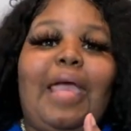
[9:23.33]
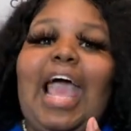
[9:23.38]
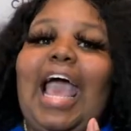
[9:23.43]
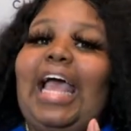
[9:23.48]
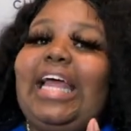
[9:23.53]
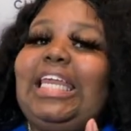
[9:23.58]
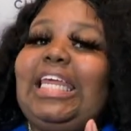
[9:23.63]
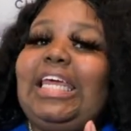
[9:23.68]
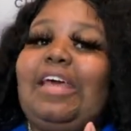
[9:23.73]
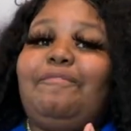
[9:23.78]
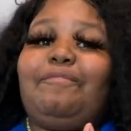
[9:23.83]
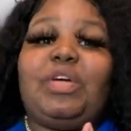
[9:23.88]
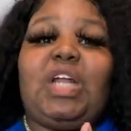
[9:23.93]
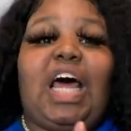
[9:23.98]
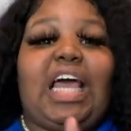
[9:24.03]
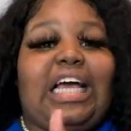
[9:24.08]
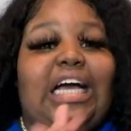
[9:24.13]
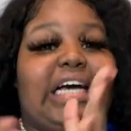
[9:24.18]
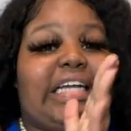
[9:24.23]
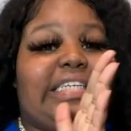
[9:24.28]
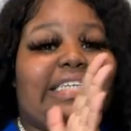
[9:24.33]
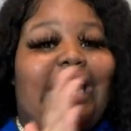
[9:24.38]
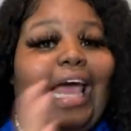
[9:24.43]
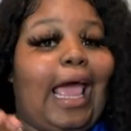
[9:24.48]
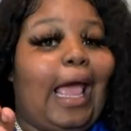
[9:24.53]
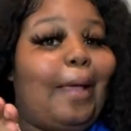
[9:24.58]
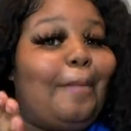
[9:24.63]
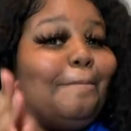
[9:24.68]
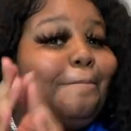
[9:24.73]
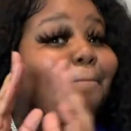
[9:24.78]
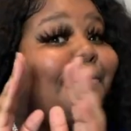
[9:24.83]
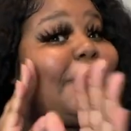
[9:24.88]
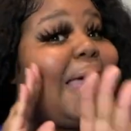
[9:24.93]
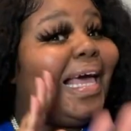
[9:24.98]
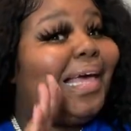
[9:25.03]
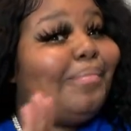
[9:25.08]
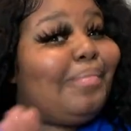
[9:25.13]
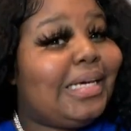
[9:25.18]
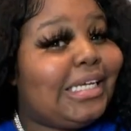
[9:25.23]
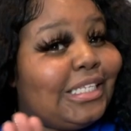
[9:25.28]
And then for like a day,
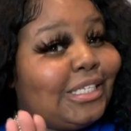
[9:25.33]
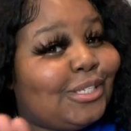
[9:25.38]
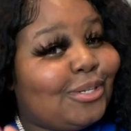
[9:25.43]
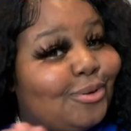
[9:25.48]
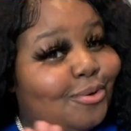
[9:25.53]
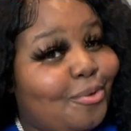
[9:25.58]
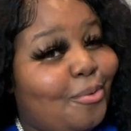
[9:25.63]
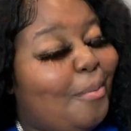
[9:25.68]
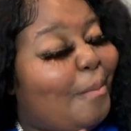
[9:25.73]
maybe two,